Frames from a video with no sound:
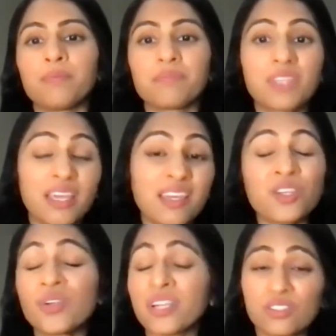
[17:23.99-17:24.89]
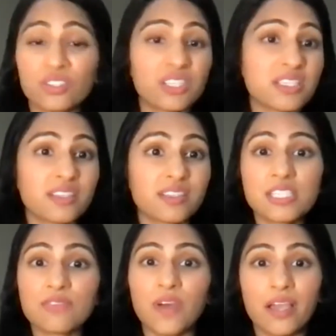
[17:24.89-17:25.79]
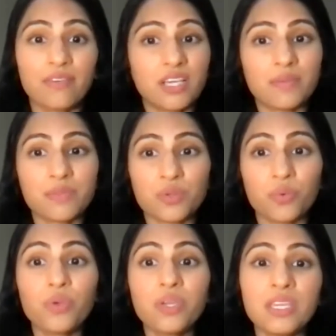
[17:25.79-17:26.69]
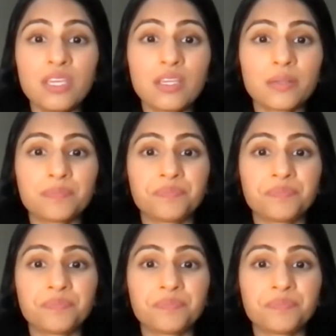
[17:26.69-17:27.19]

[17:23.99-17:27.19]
getting in your exercise at least 5 times a week,